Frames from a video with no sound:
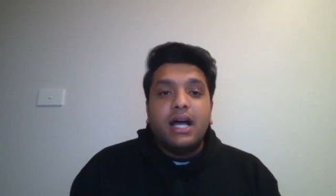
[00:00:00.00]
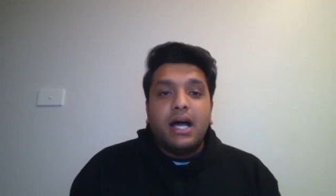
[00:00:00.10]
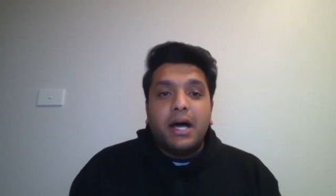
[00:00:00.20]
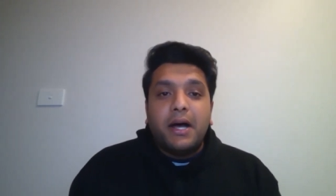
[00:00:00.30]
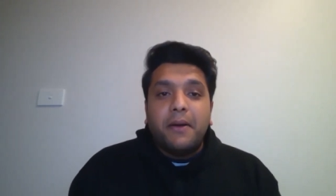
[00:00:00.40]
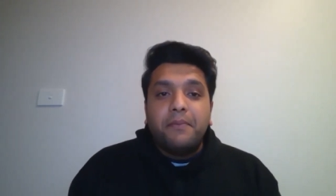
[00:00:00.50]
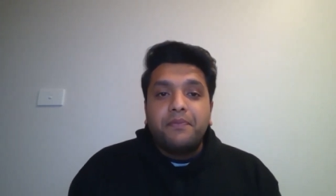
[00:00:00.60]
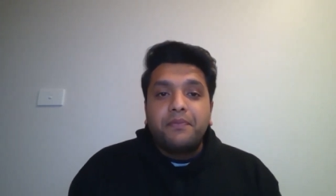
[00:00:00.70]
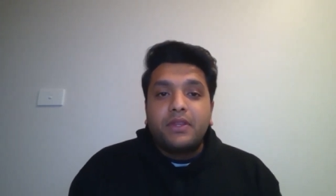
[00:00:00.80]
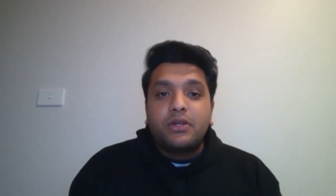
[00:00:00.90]

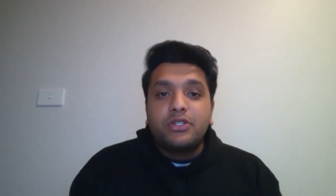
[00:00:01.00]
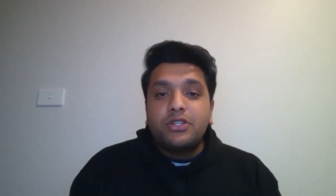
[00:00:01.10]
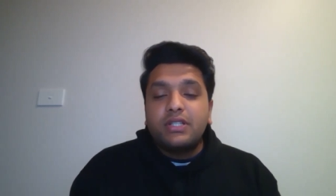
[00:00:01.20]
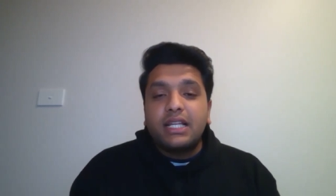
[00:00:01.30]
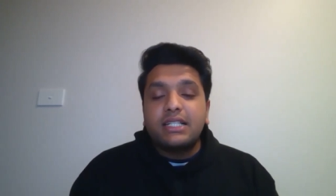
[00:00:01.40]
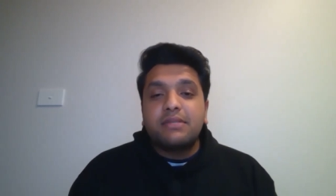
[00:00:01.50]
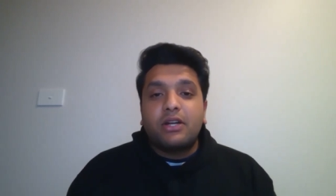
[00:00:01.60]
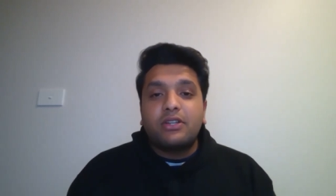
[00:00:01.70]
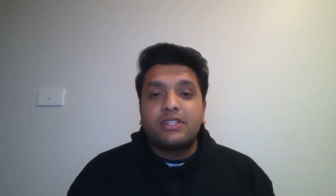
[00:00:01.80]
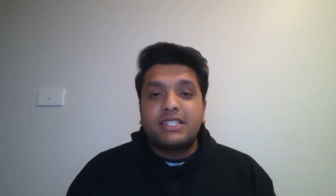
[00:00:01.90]
Um, could you tell us
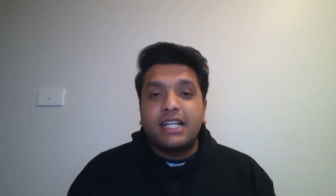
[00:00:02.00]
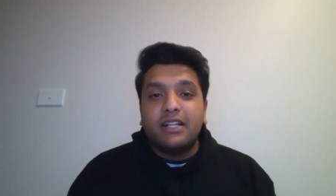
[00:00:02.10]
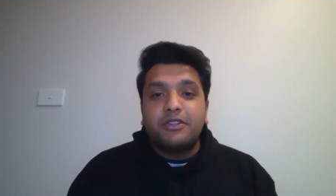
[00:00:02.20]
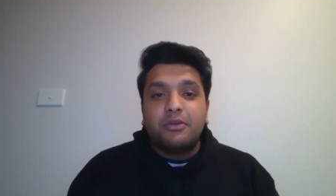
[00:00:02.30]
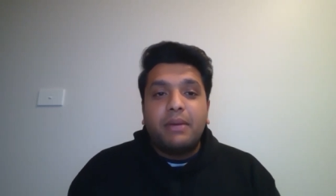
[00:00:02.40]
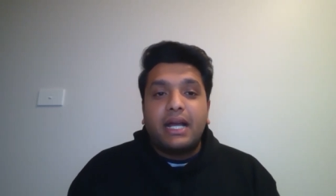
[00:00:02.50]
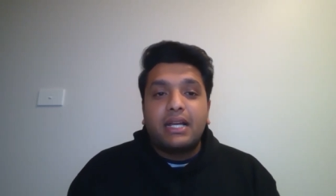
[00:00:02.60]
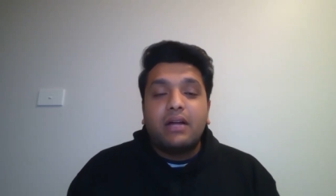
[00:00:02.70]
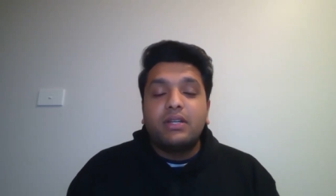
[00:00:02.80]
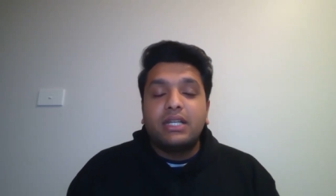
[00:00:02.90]
about yourself, your
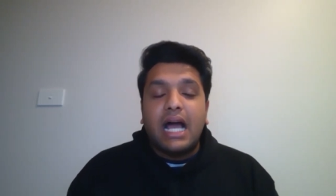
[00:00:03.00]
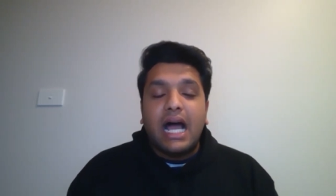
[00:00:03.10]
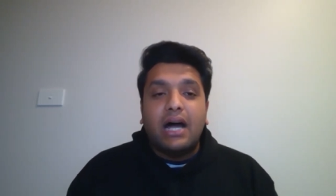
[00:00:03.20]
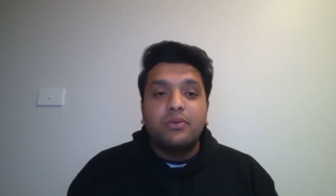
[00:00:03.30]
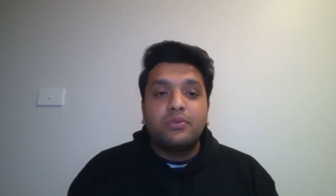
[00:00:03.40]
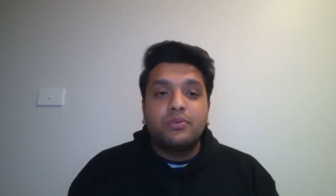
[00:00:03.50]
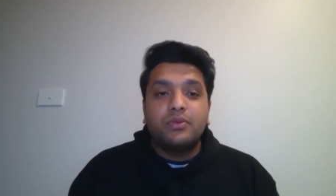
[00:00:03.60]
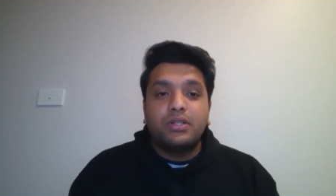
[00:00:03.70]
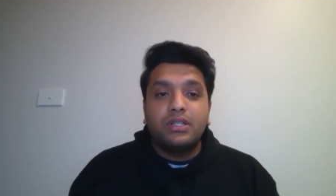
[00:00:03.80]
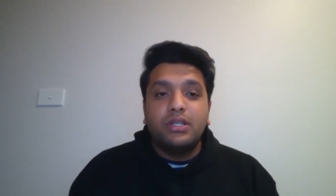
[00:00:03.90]
background, and how
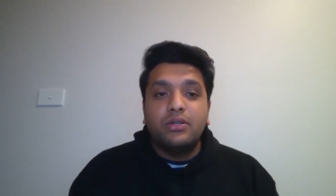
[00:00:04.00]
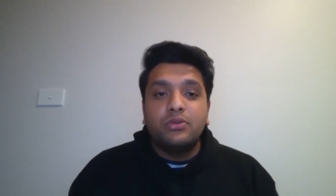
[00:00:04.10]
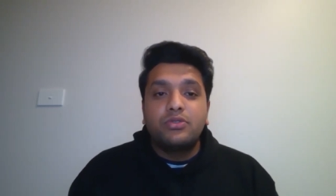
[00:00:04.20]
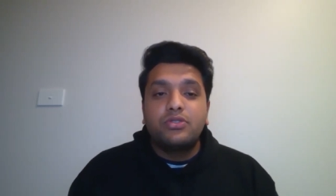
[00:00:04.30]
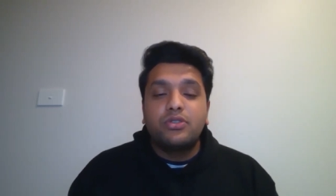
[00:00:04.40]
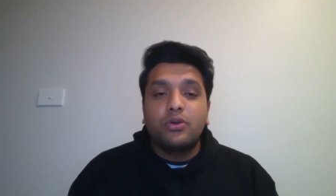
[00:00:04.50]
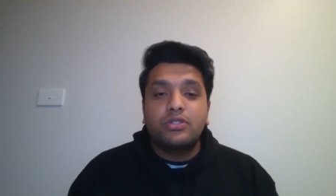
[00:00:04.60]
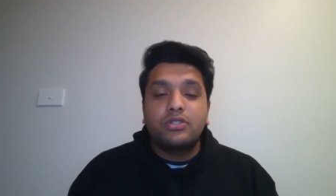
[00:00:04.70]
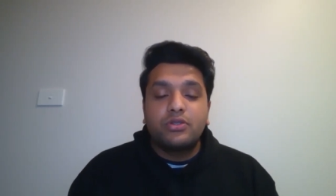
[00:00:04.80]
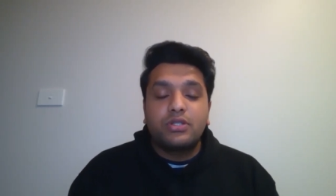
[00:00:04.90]
you
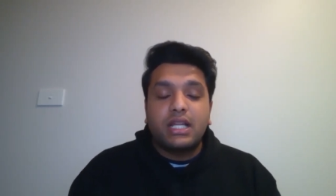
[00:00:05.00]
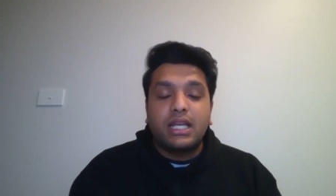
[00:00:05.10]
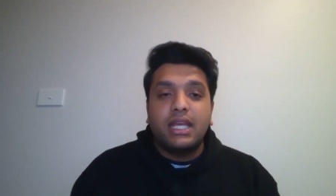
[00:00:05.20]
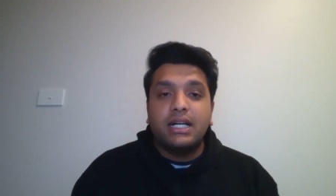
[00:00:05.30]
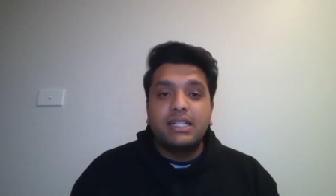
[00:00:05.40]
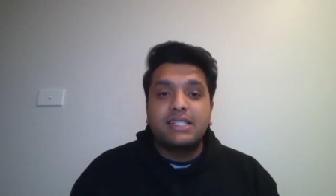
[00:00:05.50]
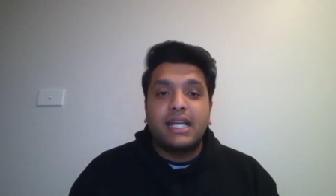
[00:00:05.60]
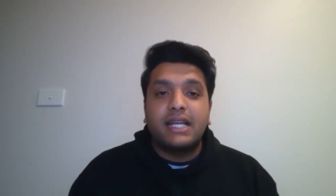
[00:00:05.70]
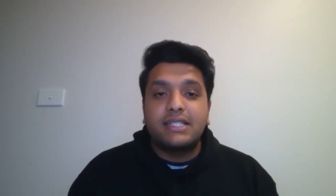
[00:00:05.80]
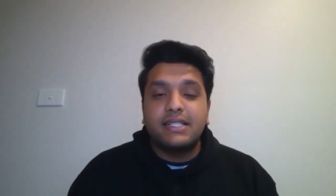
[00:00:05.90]
chose to study earth
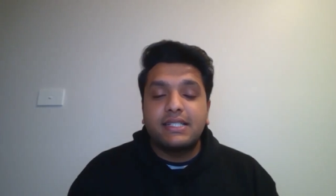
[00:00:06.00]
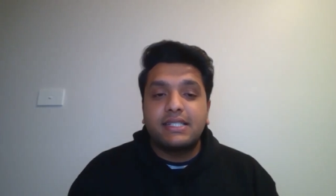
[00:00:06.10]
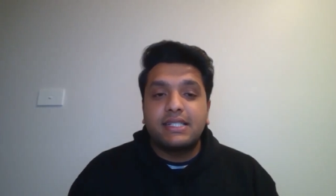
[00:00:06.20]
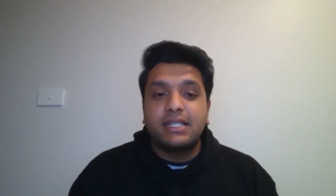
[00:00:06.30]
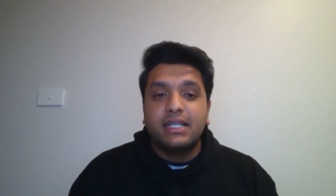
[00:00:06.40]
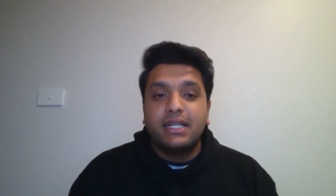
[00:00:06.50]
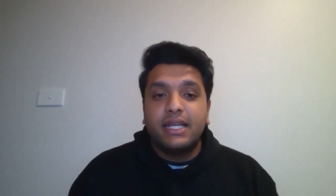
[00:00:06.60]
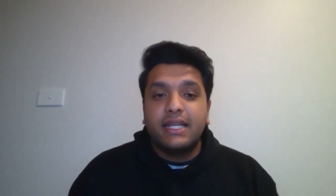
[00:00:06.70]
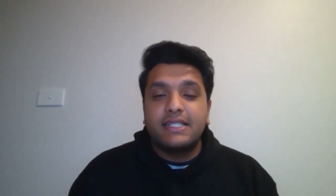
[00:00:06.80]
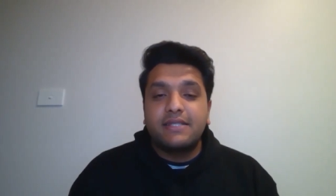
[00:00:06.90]
sciences
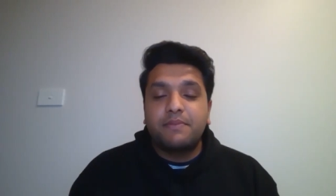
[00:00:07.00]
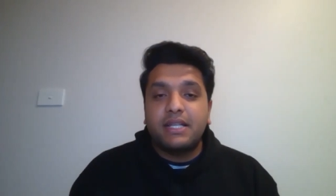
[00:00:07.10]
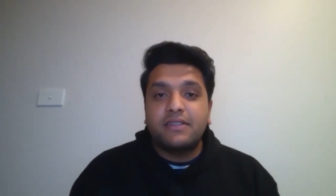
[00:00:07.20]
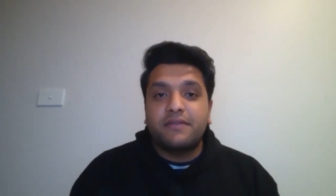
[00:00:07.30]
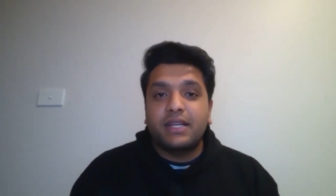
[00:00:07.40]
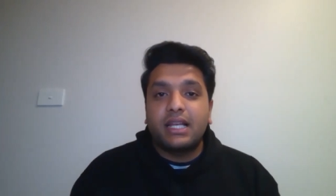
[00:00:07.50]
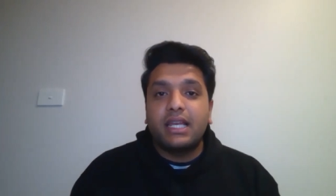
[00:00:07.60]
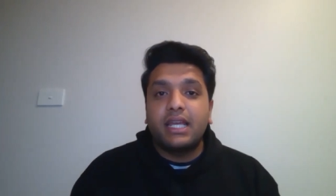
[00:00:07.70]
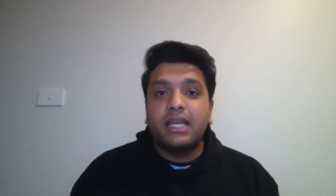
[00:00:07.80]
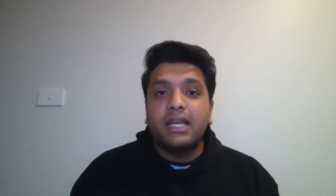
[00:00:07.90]
in
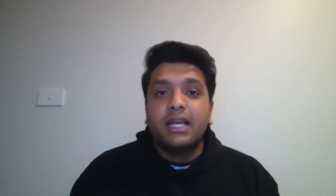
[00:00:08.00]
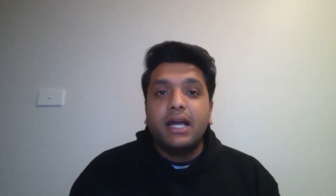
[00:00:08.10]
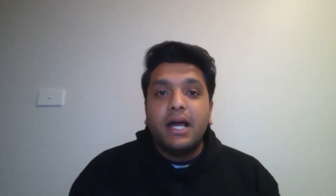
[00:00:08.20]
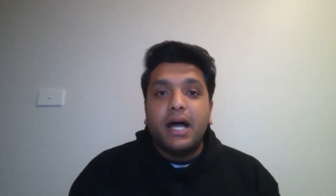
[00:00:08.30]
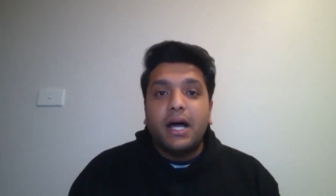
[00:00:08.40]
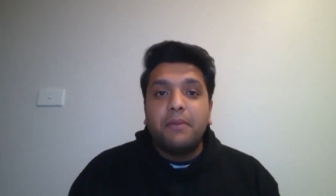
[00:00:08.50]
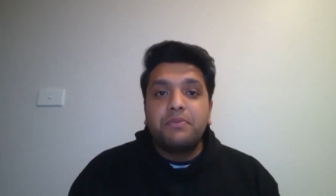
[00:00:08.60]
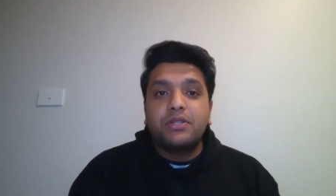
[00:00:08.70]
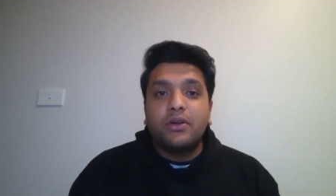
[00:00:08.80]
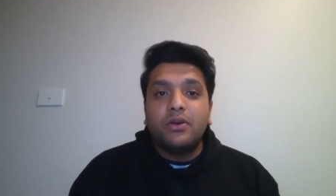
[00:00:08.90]
specifically. Um,
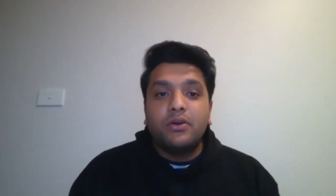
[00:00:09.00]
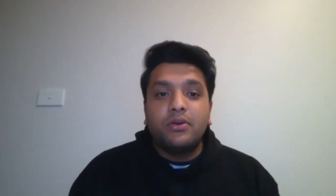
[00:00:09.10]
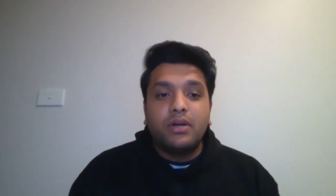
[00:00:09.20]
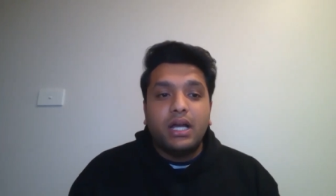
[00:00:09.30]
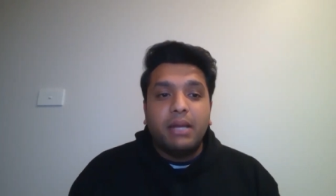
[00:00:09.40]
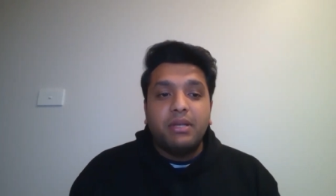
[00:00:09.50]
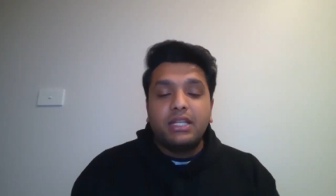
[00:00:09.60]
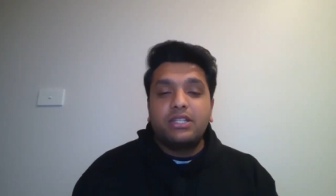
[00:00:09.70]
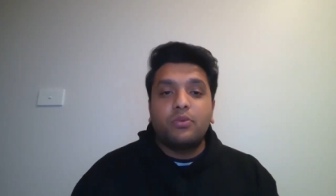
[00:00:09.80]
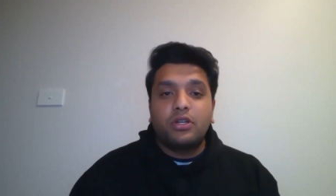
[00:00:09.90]
so, Emily,
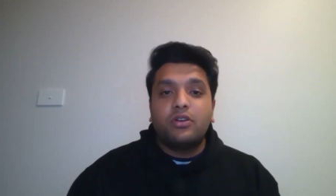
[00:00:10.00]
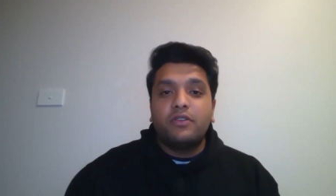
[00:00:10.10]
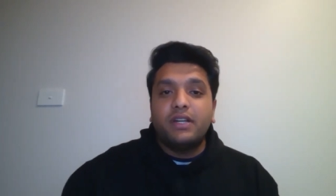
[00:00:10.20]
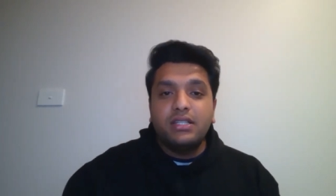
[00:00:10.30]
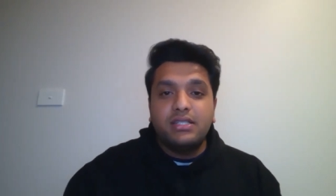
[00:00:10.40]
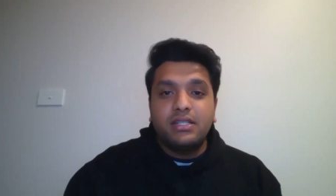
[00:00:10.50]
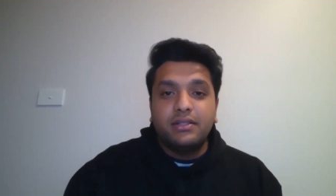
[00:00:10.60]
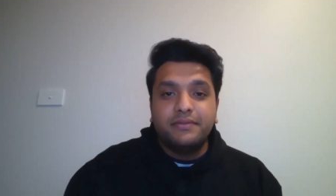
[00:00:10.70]
do you want to go first?